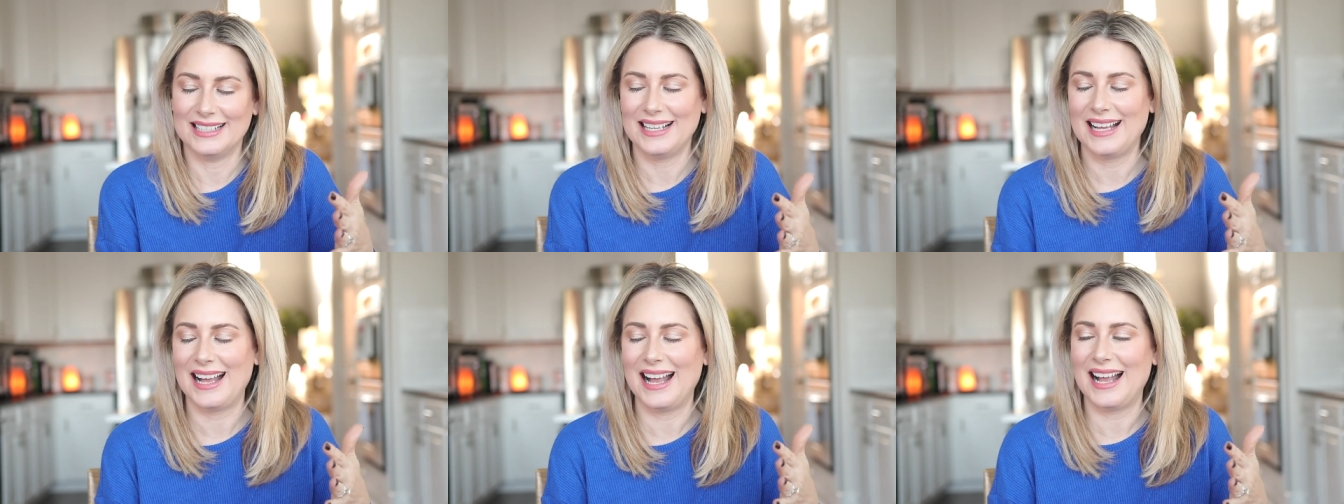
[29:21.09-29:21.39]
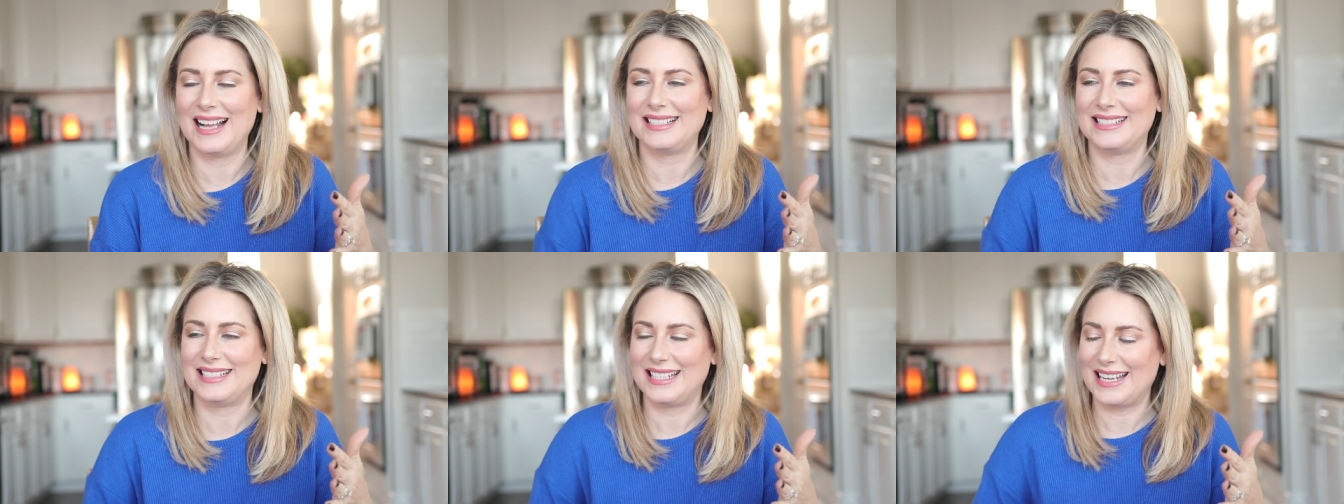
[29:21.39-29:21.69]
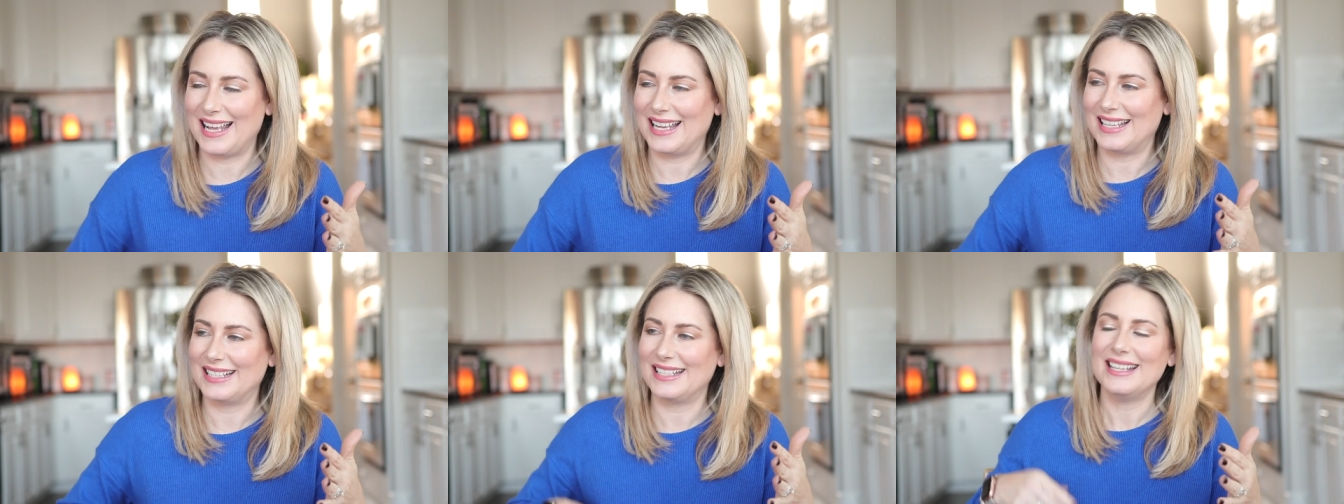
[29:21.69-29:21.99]

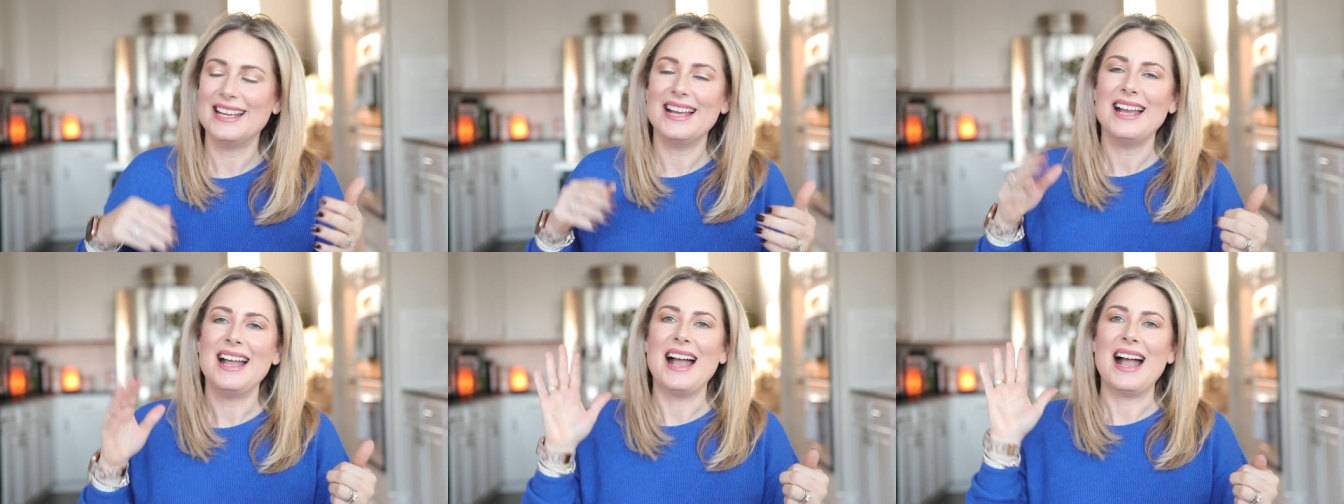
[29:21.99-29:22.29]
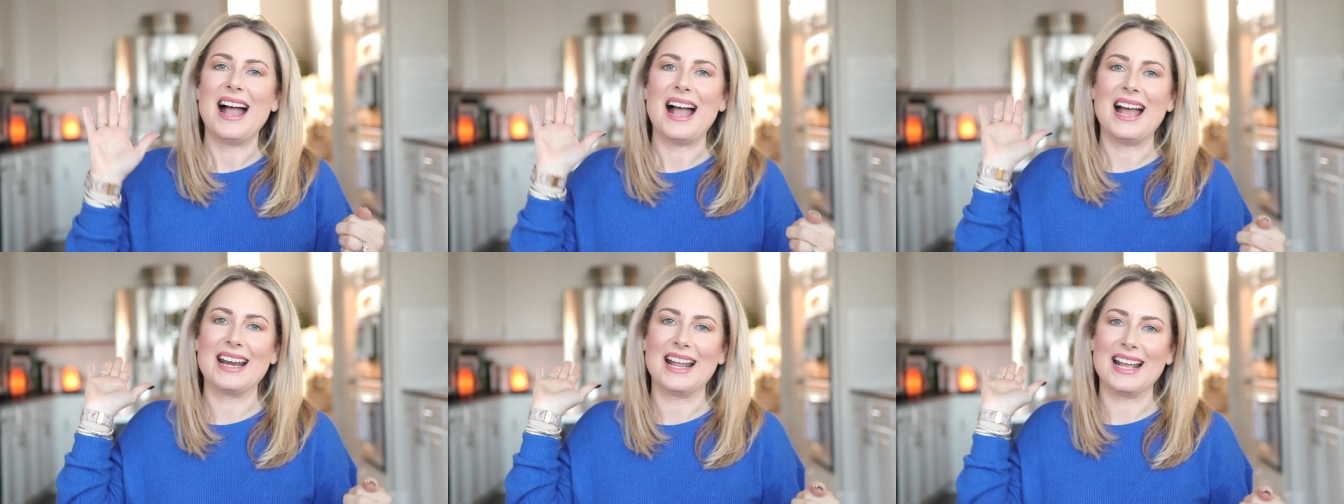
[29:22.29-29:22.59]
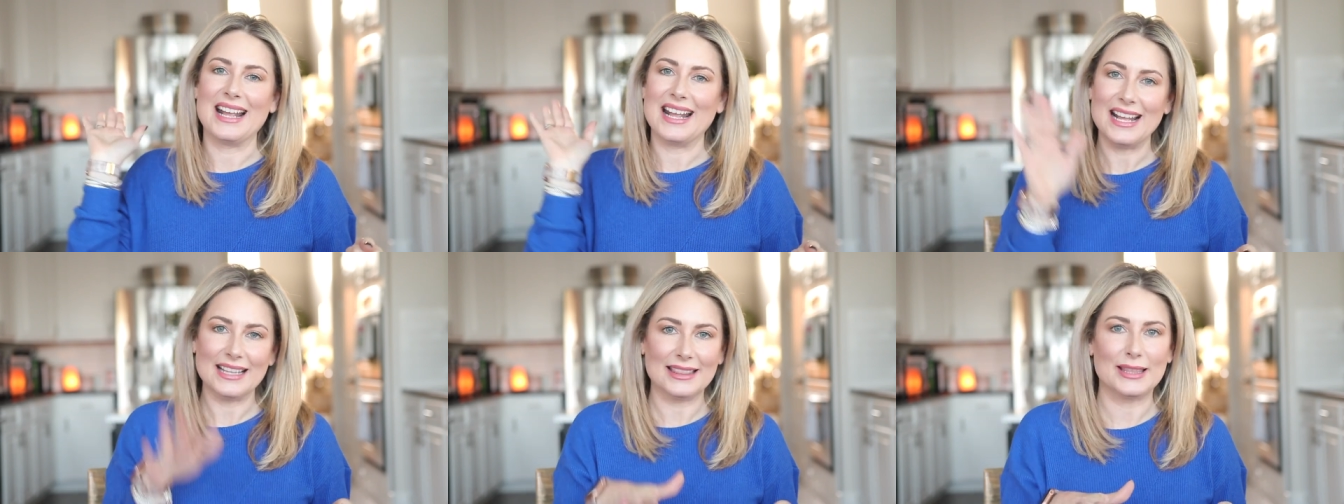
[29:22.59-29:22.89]
I-10 and
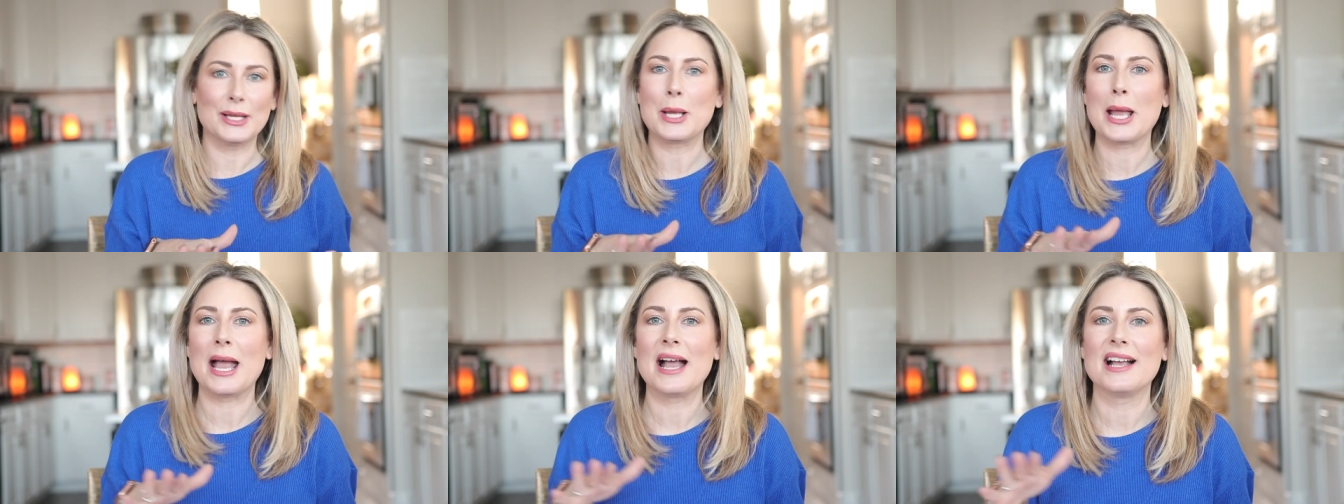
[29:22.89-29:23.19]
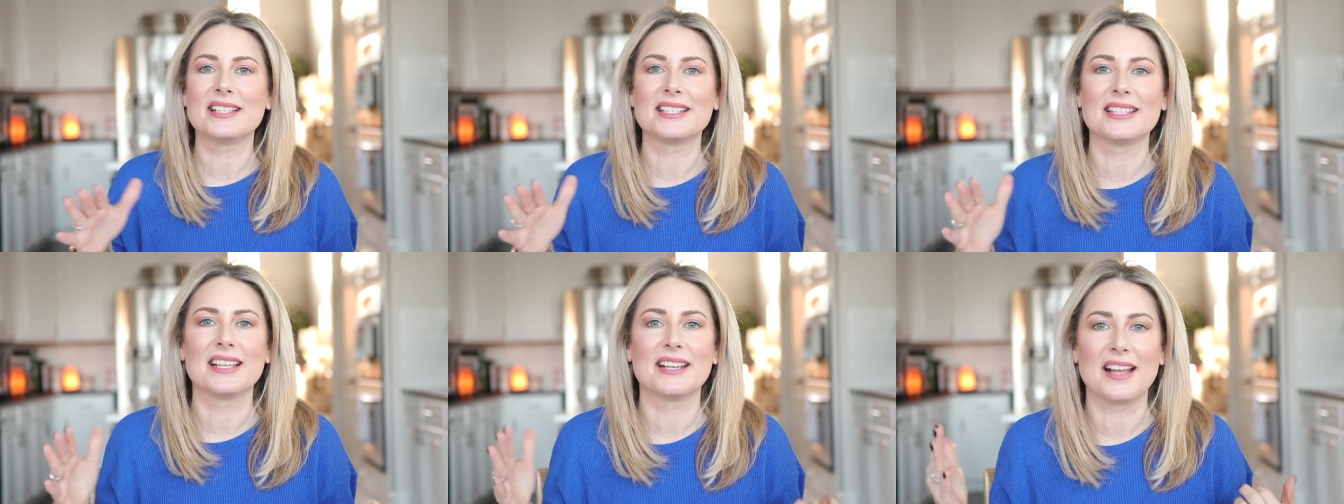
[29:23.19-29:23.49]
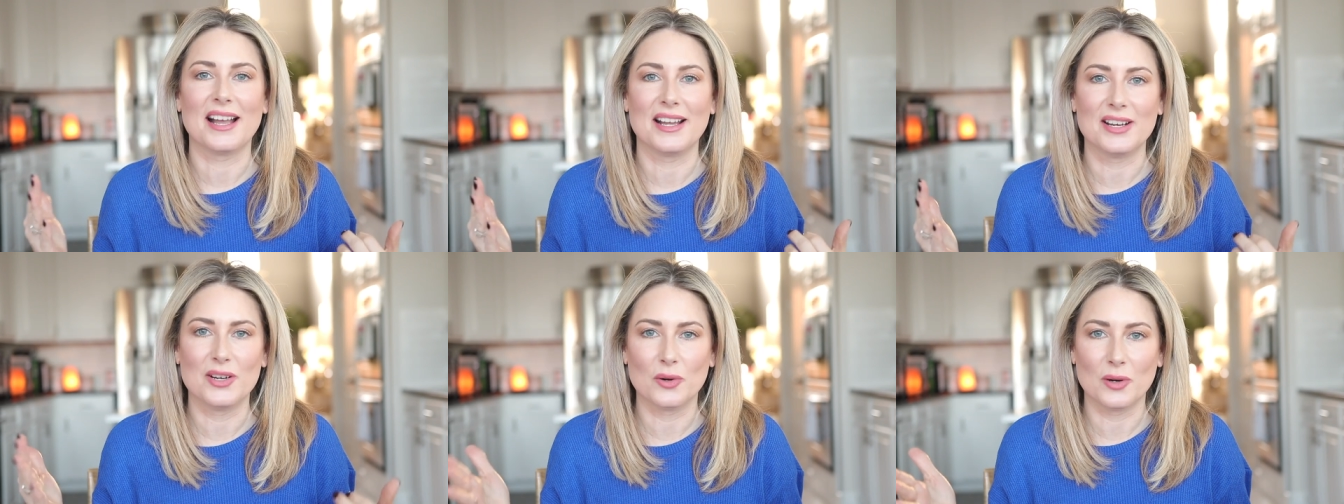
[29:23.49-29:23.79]
I hit the gas like
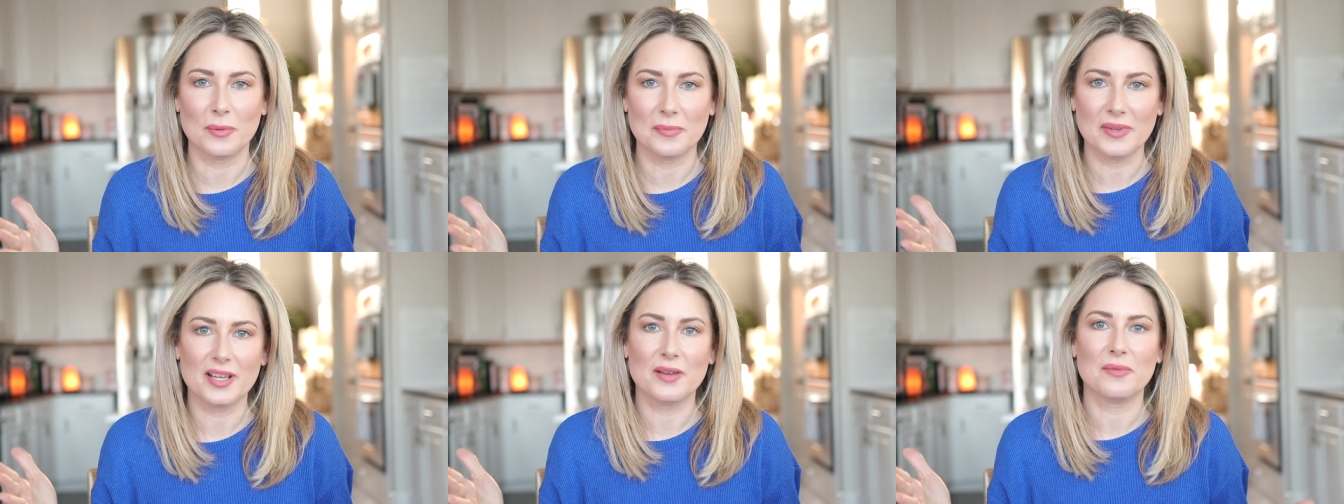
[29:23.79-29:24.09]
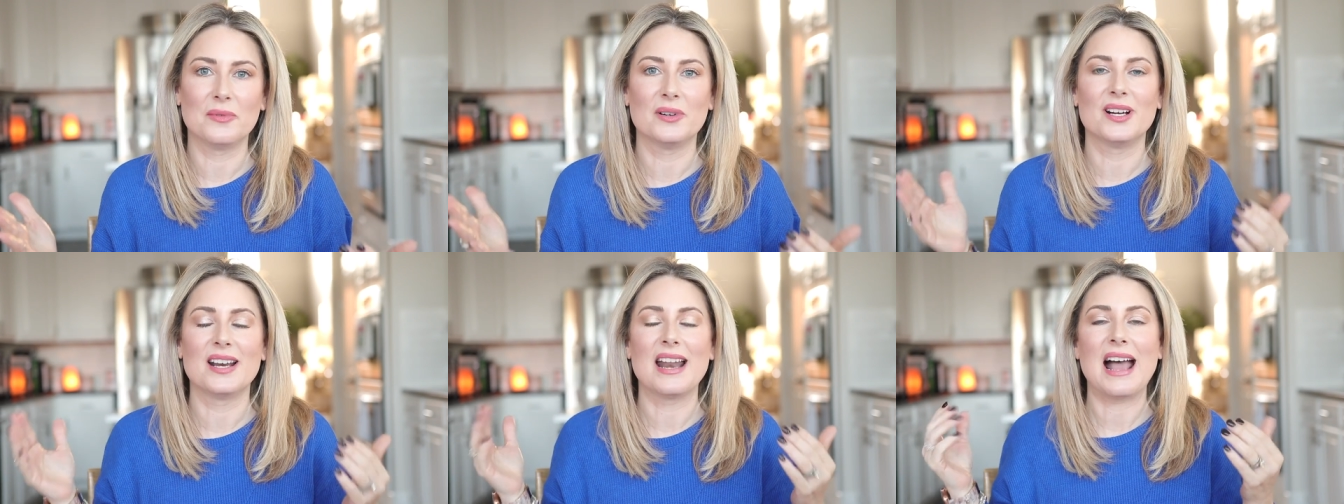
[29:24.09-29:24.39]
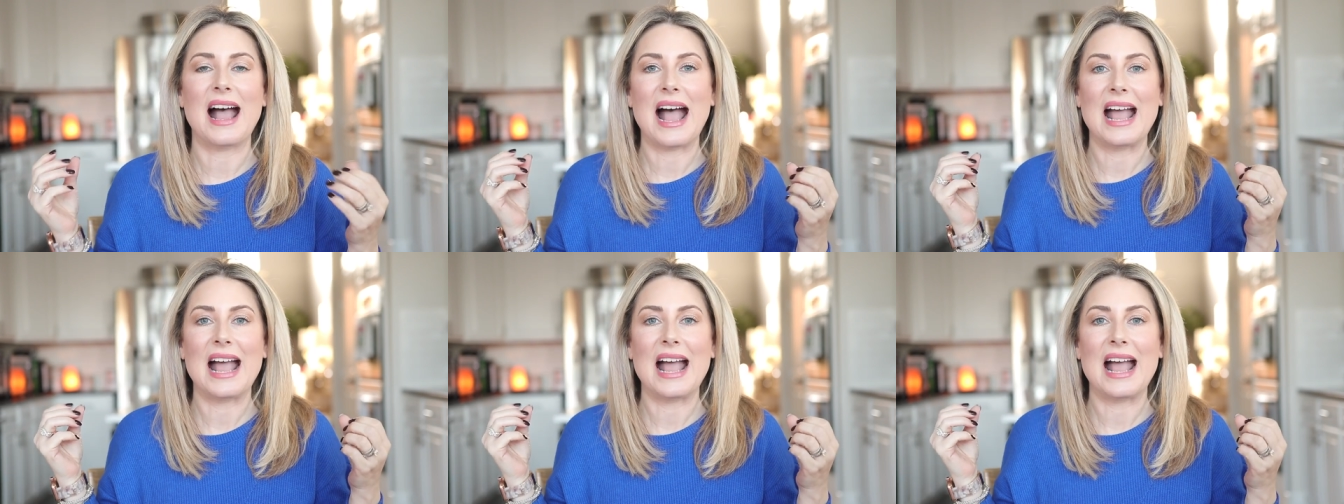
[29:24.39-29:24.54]
I normally would,